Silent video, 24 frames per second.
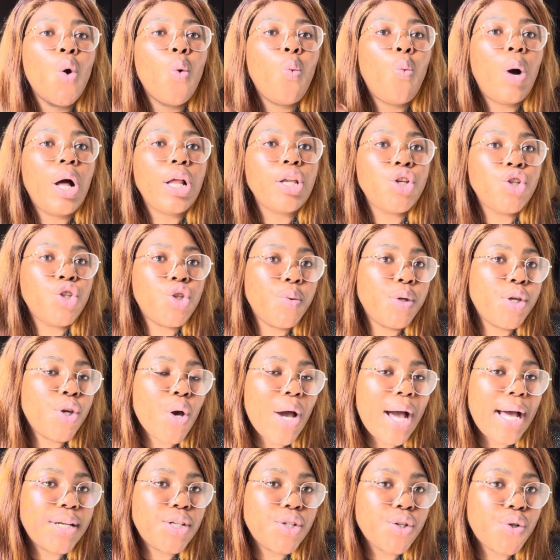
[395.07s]
while you're doing
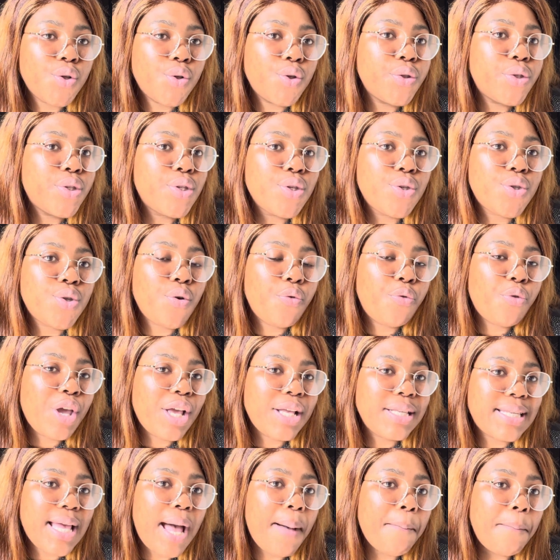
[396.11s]
your articles. So for
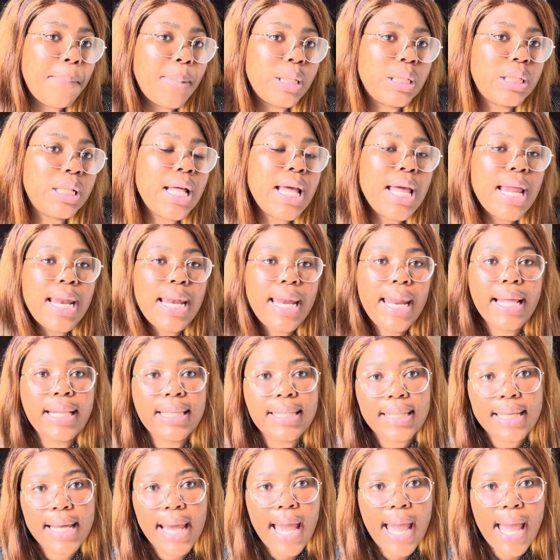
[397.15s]
example,
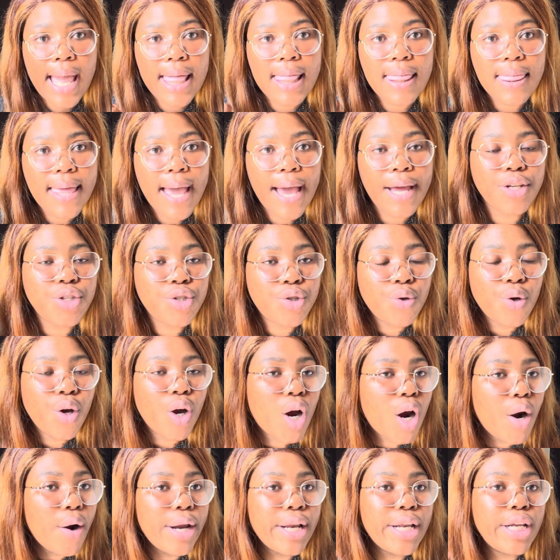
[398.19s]
let's say that you
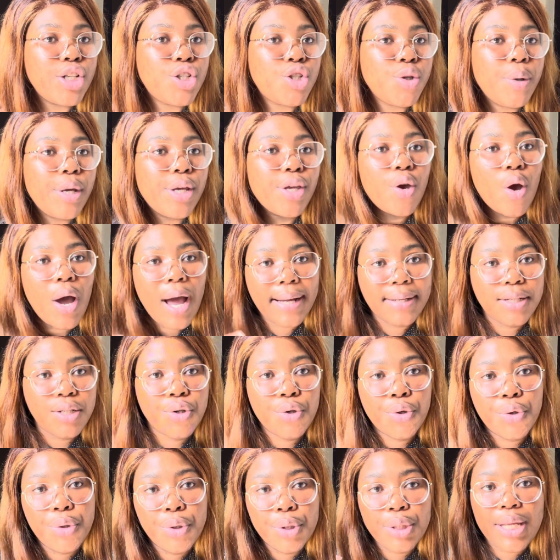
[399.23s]
are currently doing your
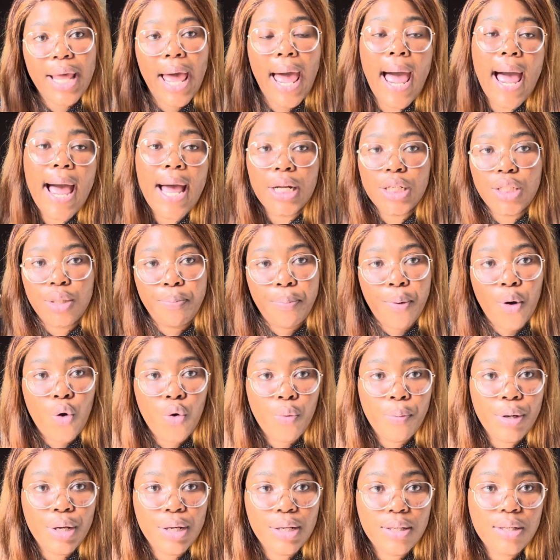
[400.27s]
articles at
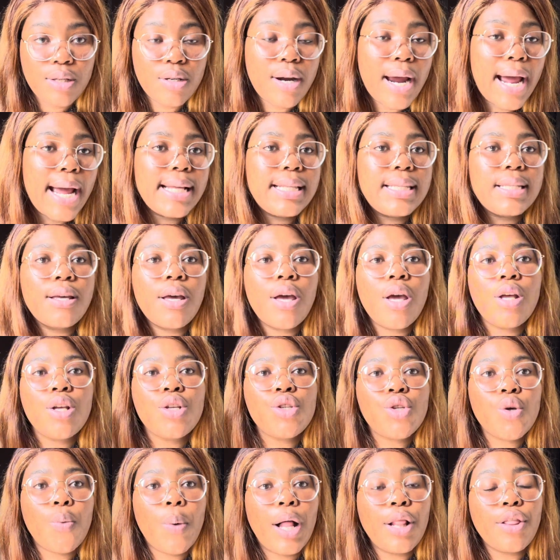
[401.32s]
Bowman's, right?
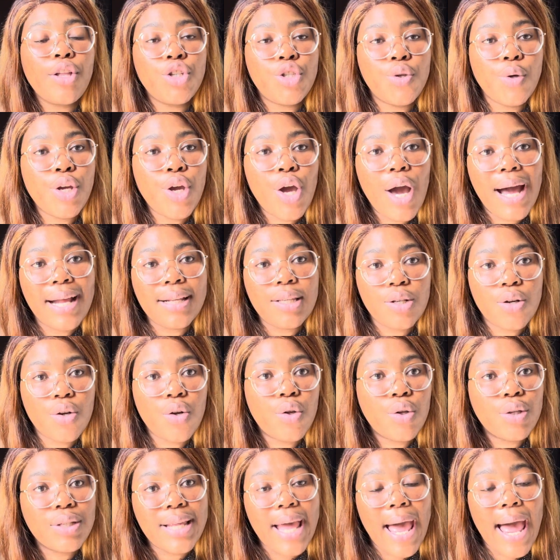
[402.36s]
So while you're doing your
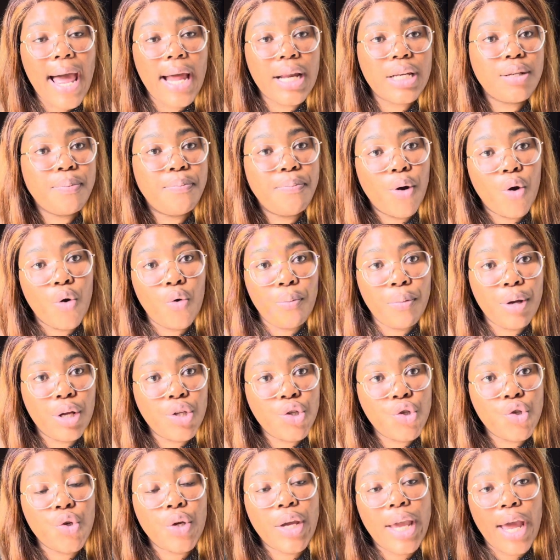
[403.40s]
articles at
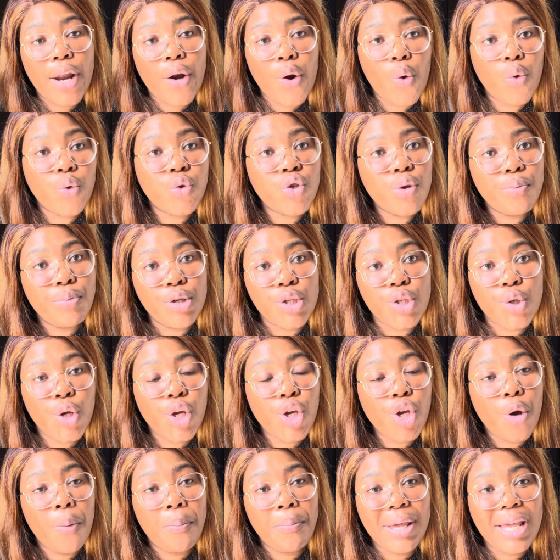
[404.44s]
Bowman's, you can also be
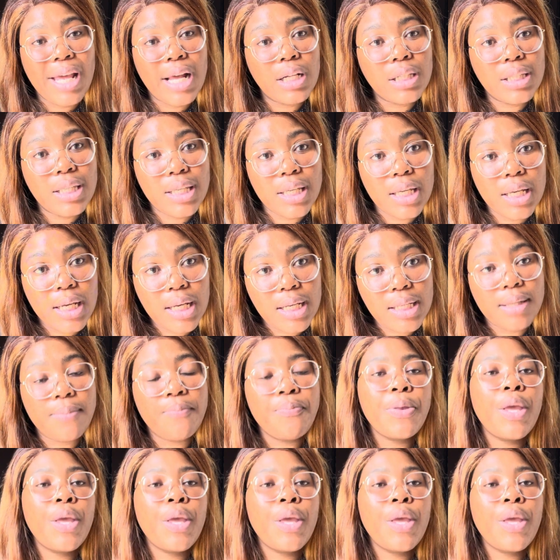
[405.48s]
doing your PLTs.